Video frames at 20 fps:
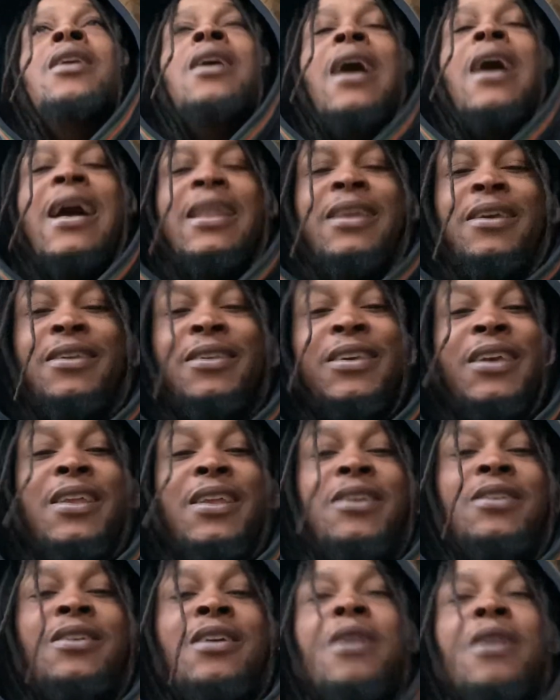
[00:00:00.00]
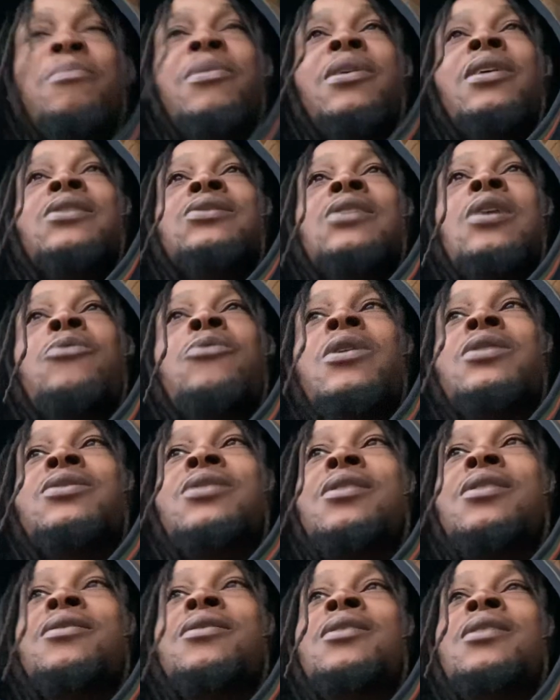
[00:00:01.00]
I didn't get it yet because I
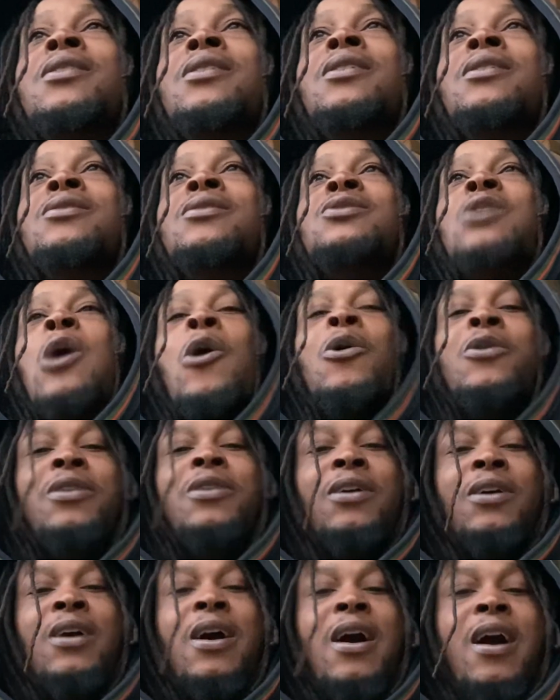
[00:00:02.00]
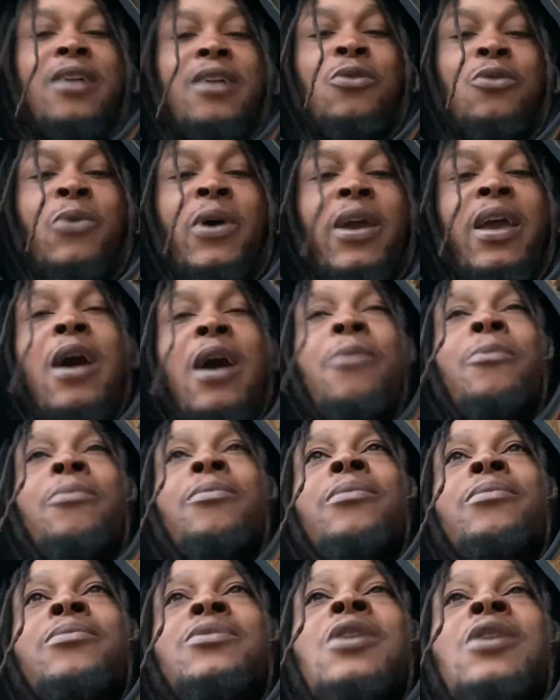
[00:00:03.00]
wasn't talking to God the way I'm
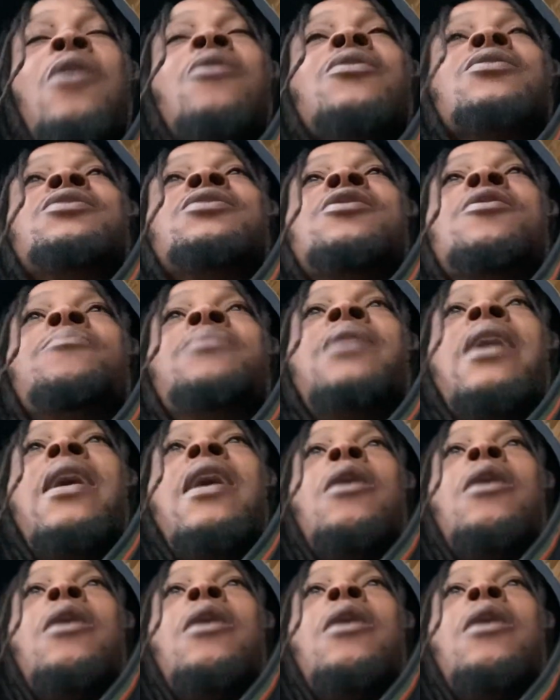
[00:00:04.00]
talking to him now.